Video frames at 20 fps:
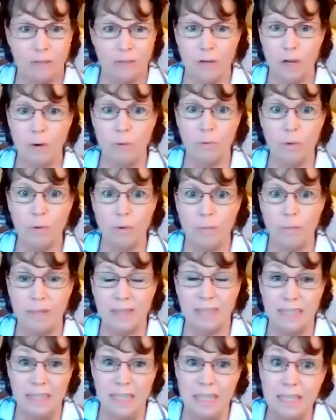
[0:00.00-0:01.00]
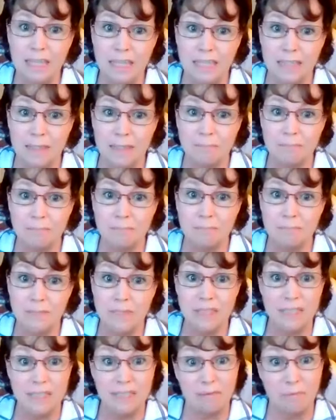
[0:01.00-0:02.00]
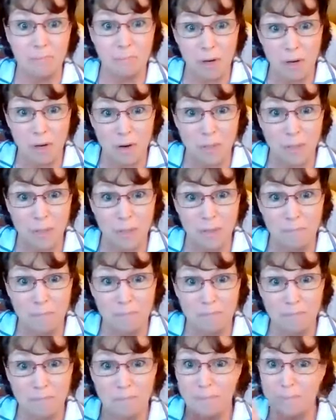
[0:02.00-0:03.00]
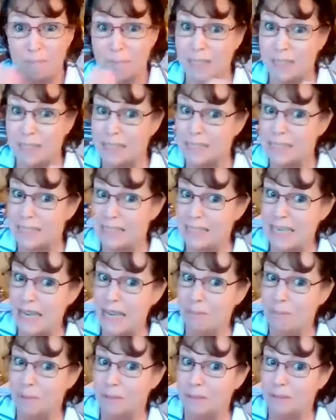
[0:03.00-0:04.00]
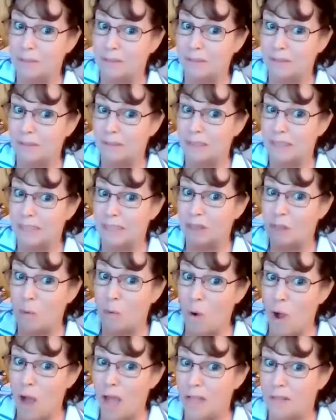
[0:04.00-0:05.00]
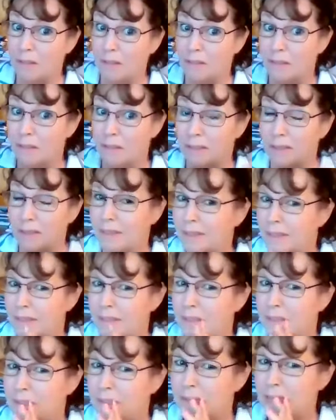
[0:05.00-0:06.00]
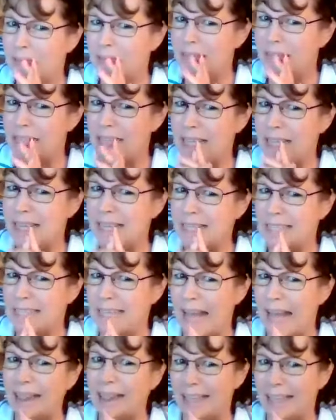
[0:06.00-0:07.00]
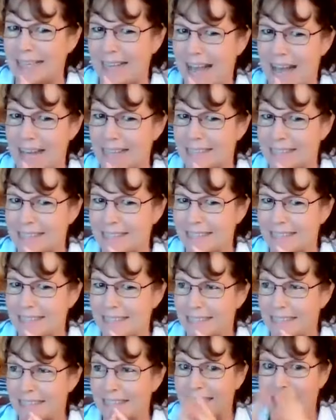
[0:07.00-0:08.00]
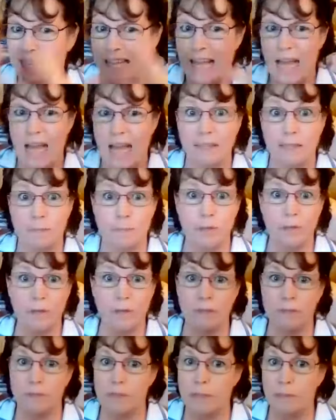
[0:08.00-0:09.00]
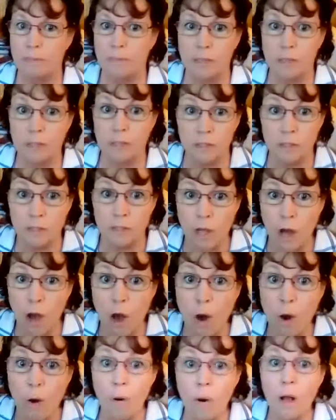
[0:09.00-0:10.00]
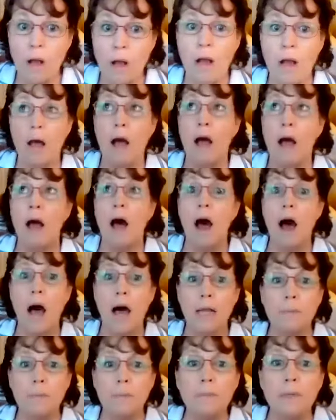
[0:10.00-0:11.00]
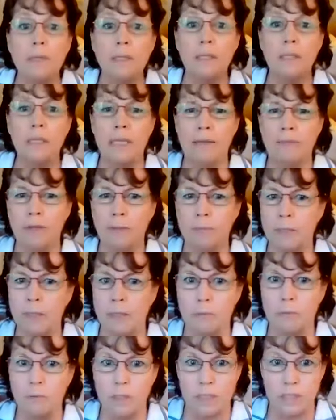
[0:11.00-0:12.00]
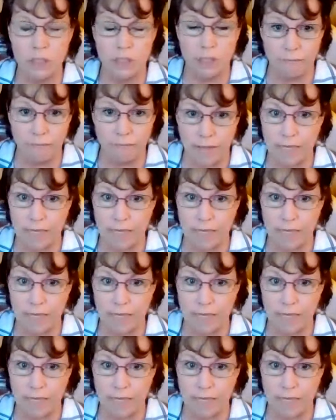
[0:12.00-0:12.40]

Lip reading: No room at the inn to give birth, but in a stable in the wild. What's that telling us? And the birth of something so unbelievably rich and